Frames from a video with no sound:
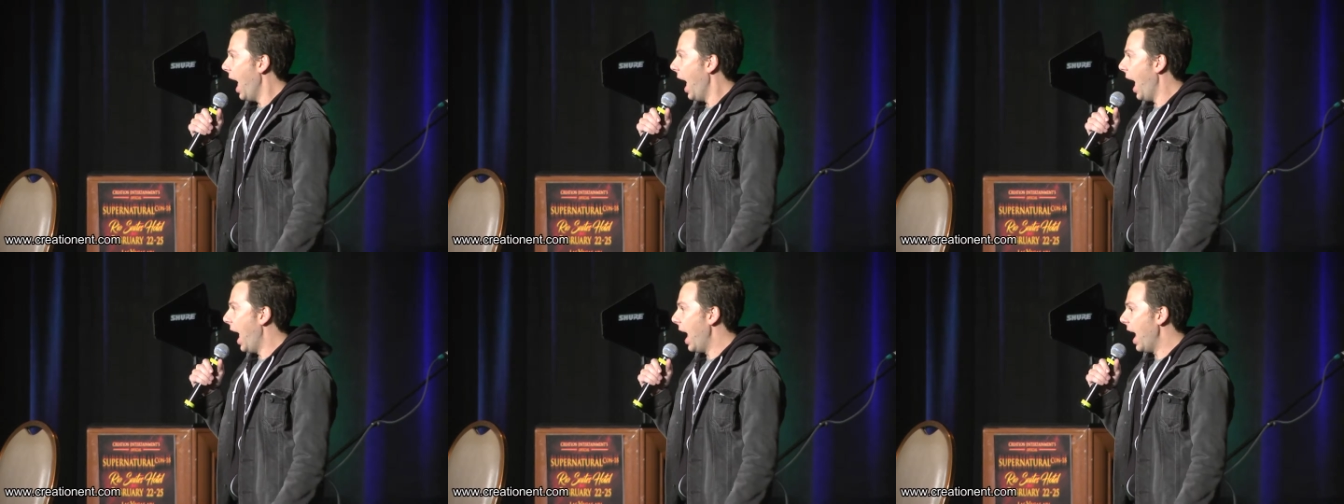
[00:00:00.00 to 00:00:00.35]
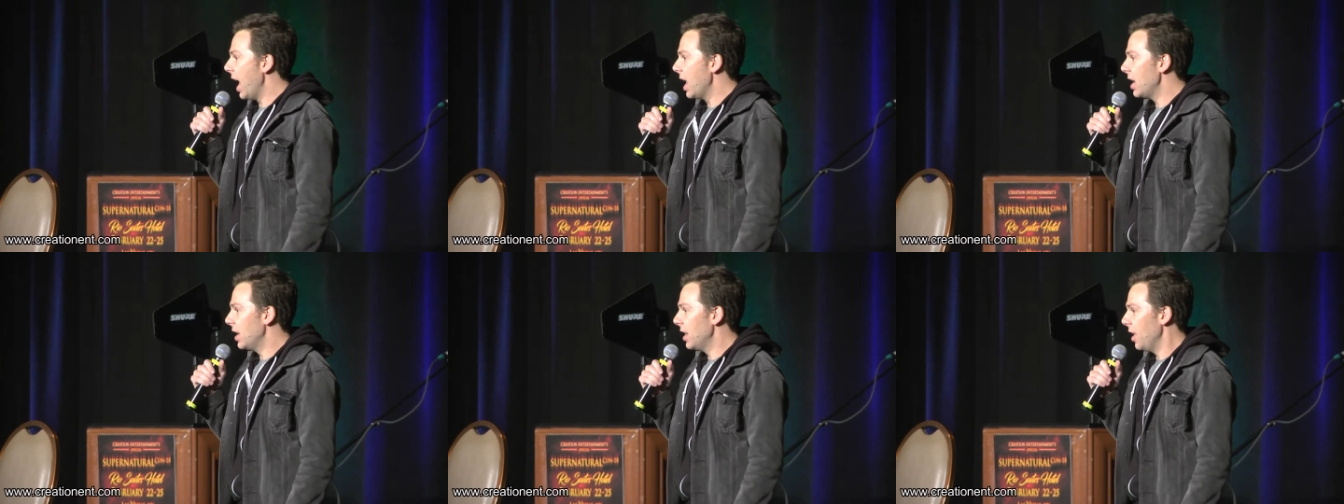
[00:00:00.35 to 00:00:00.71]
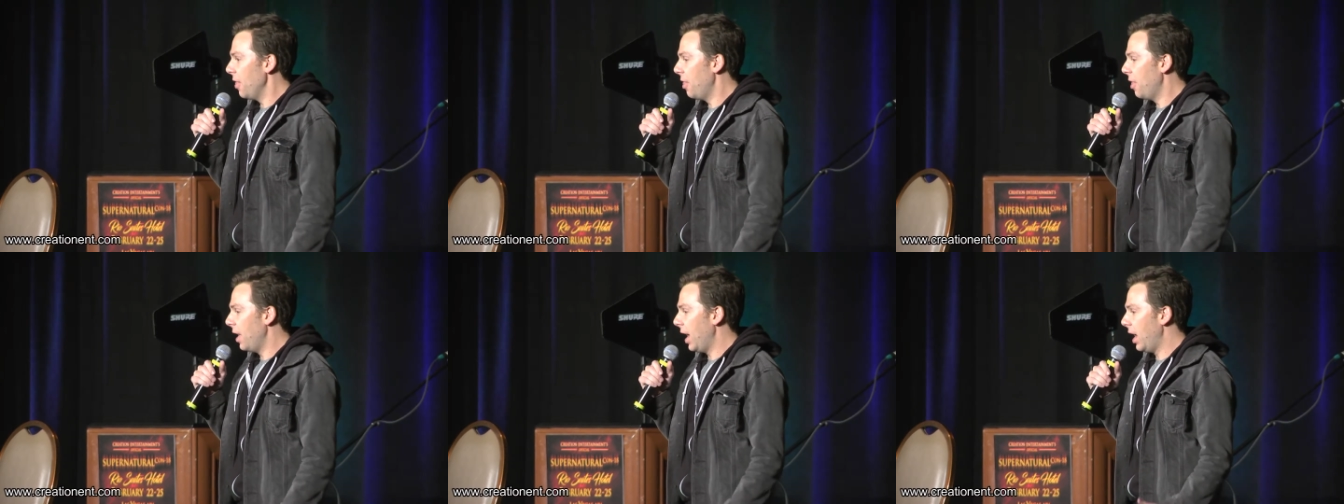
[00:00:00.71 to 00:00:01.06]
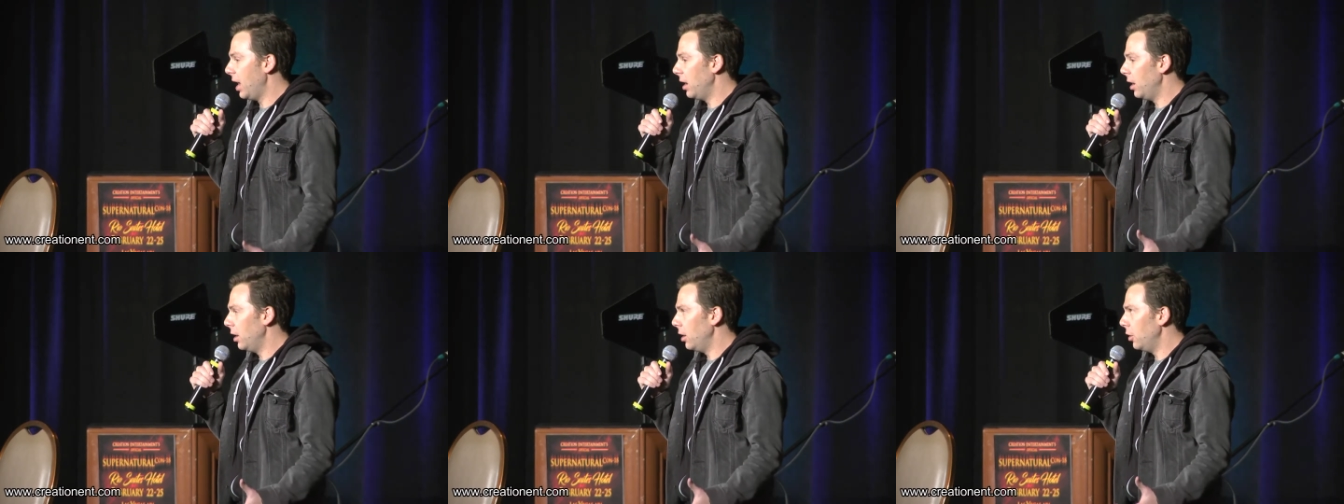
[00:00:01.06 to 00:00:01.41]
And
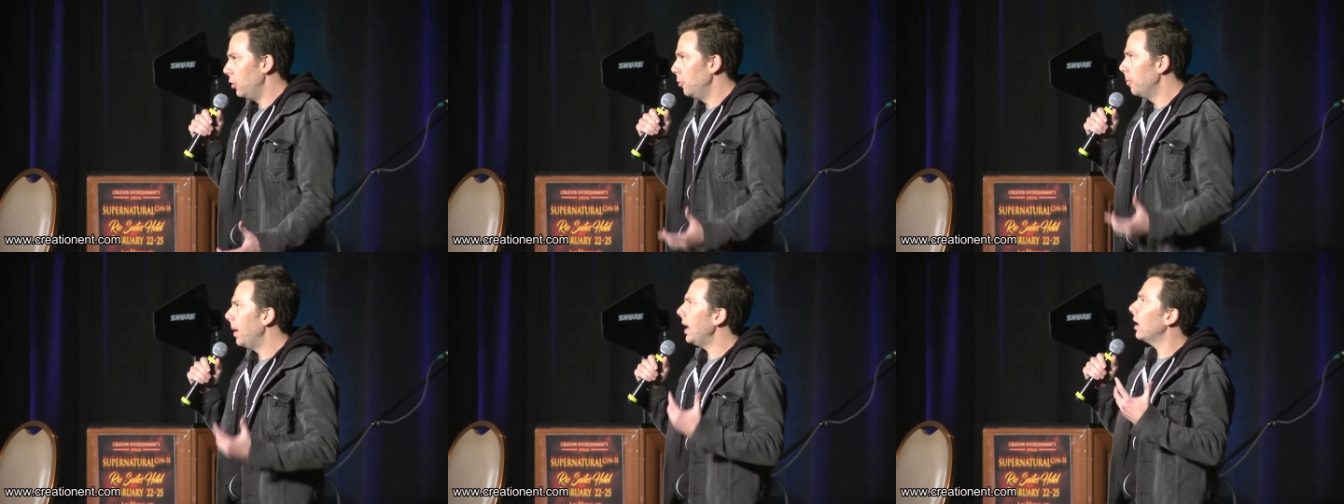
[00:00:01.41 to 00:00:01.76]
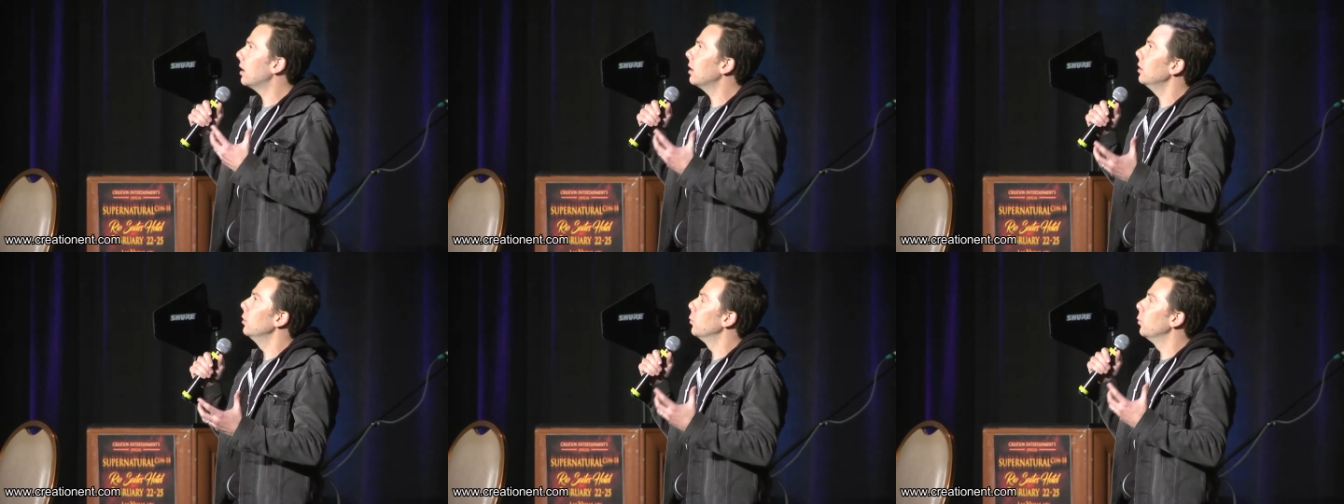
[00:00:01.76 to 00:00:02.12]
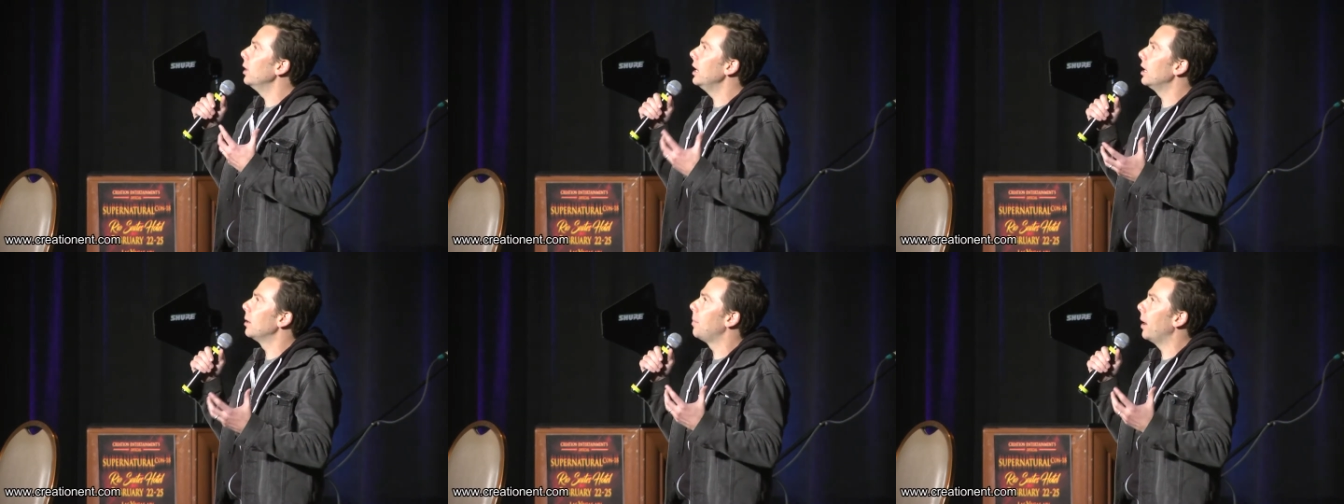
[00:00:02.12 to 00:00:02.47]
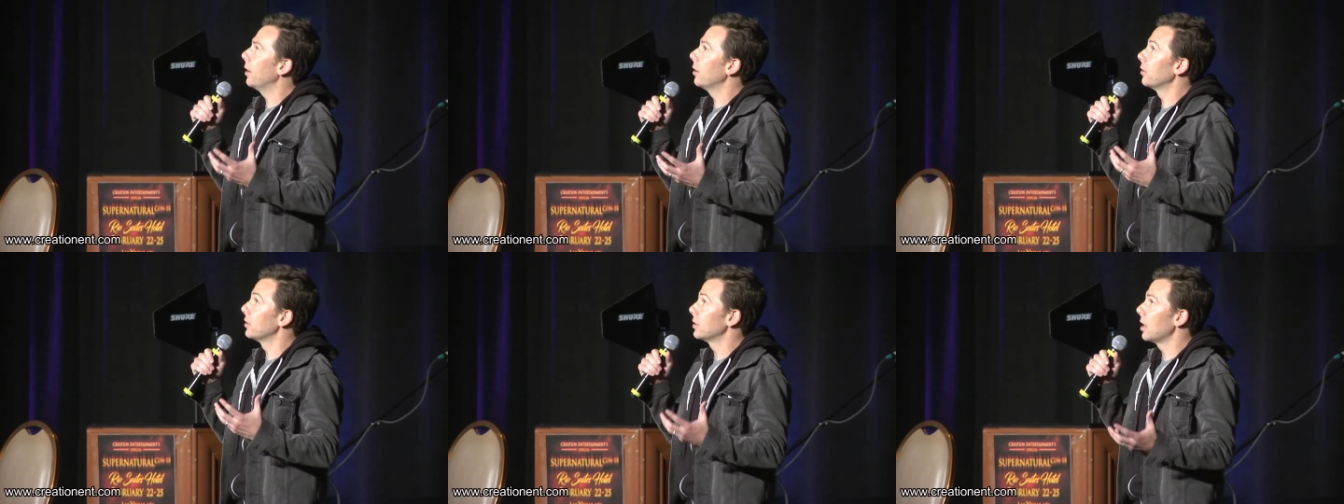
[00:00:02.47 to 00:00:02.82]
then you make you read
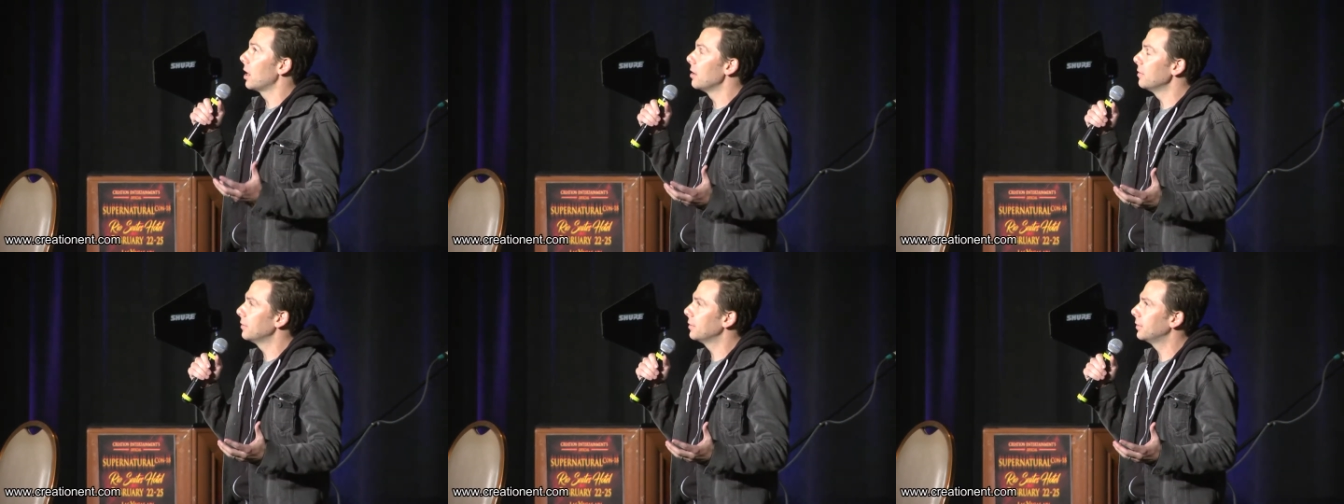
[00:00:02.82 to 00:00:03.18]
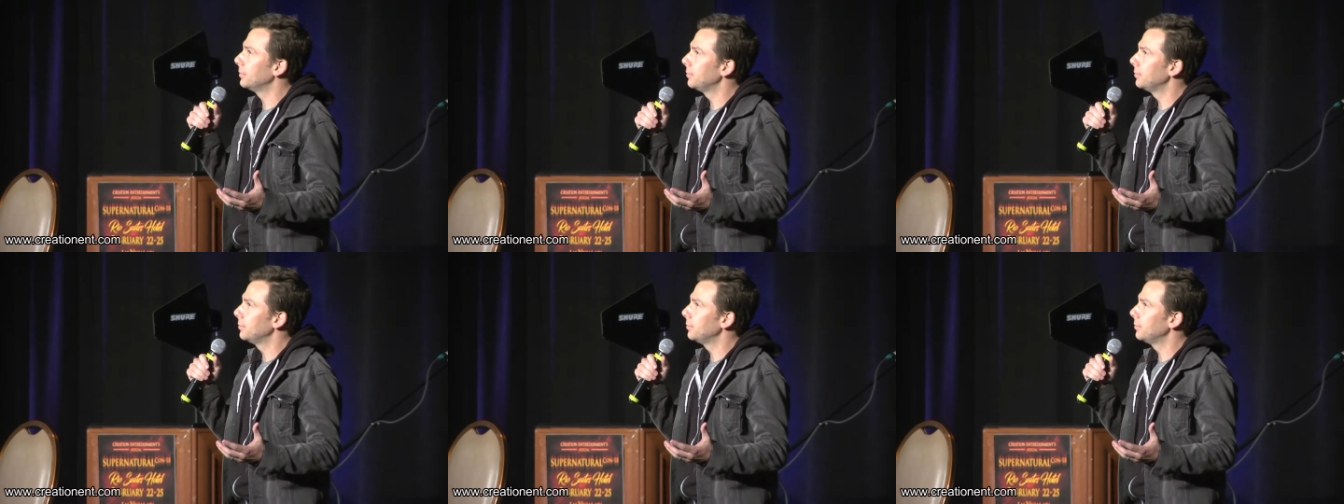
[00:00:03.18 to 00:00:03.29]
about yourself,